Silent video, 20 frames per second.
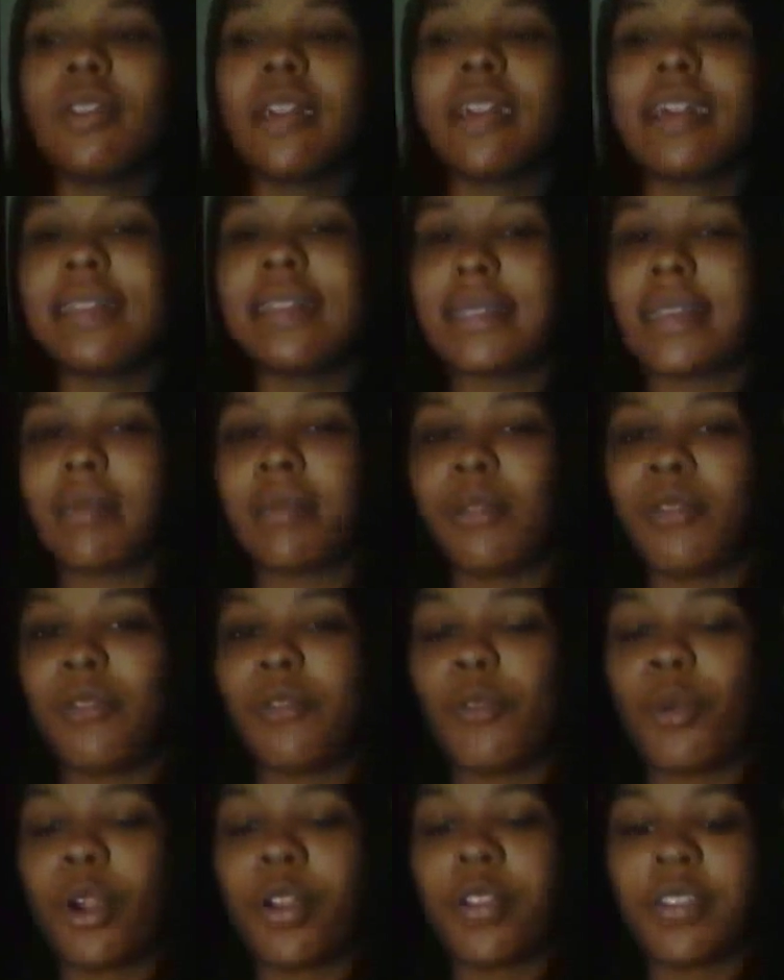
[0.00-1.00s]
Like I said
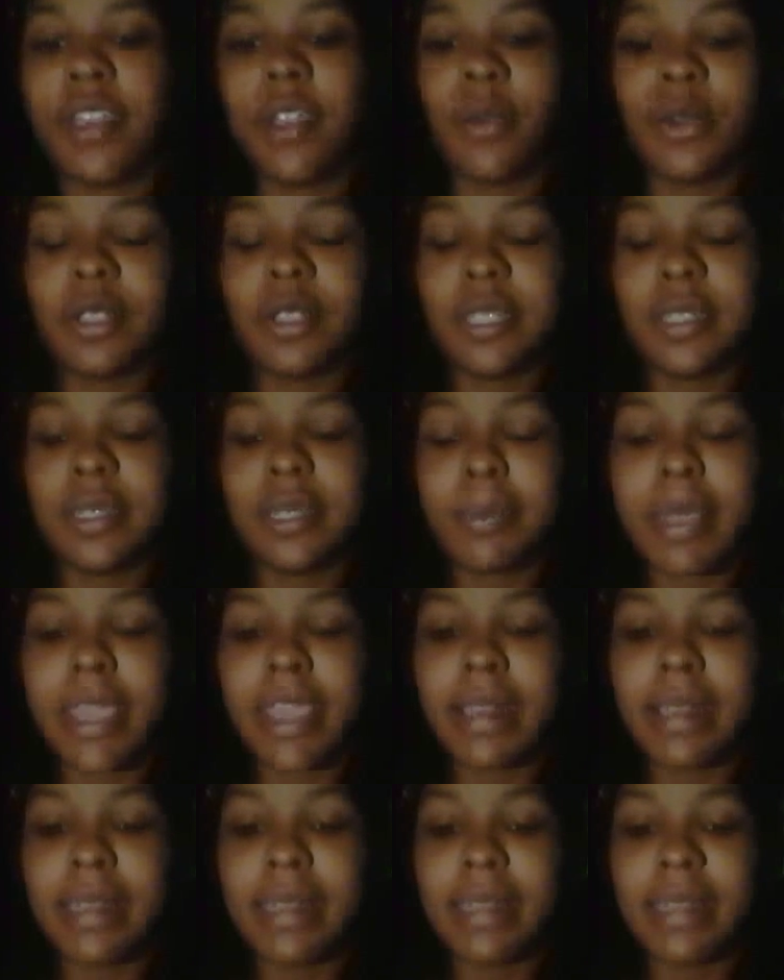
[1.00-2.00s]
before, they were
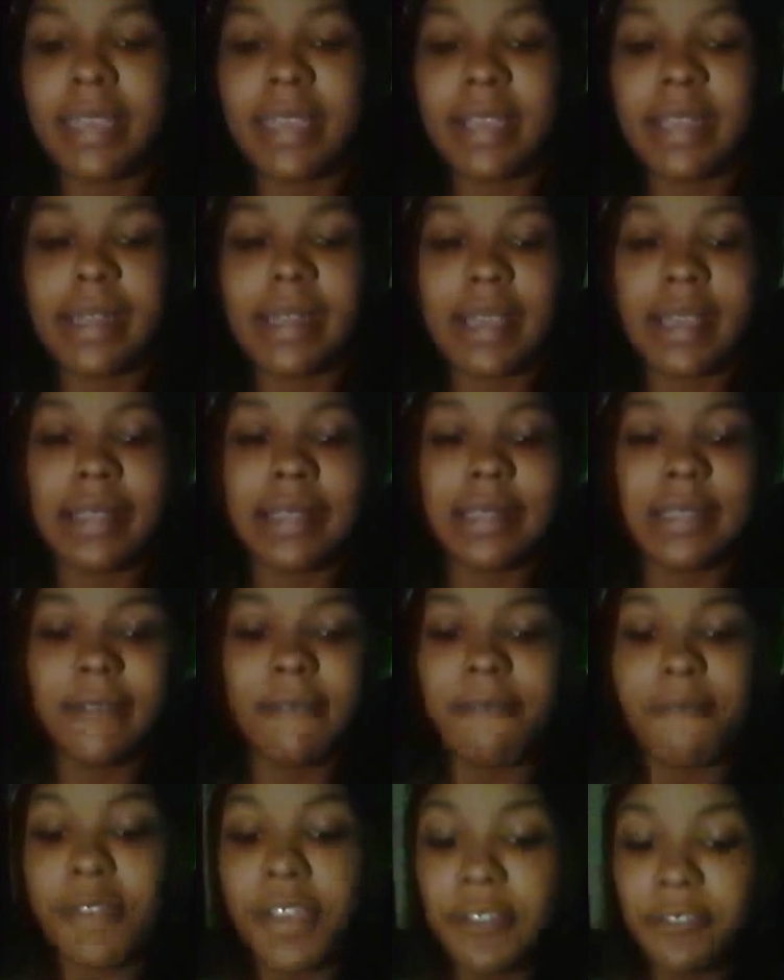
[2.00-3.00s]
disbanded in
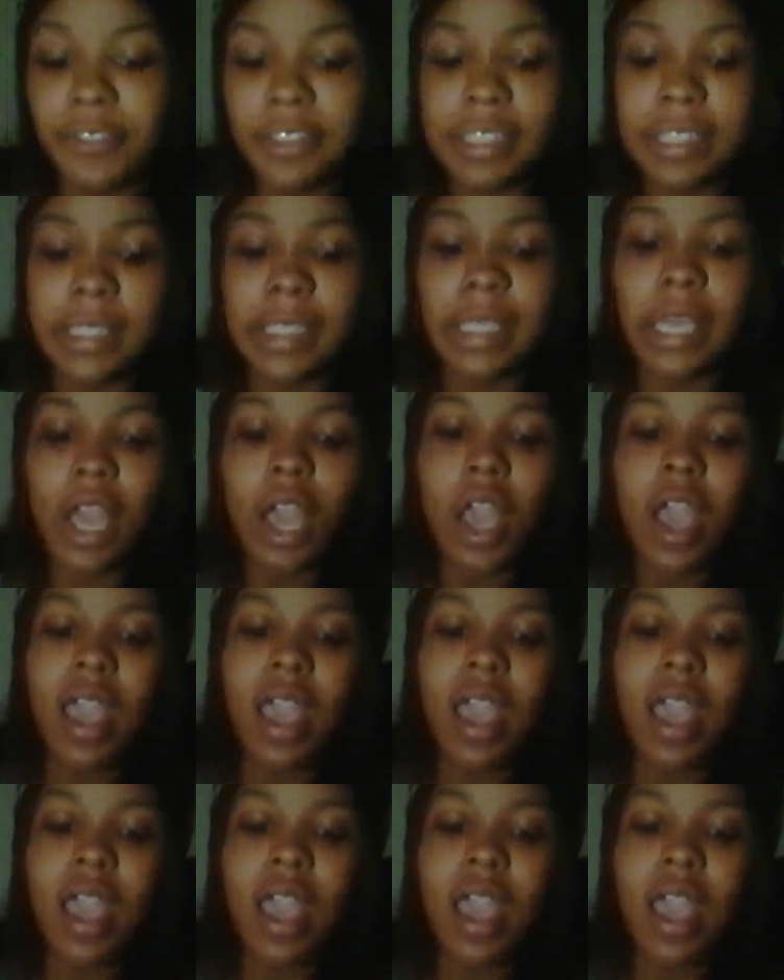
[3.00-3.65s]
1950.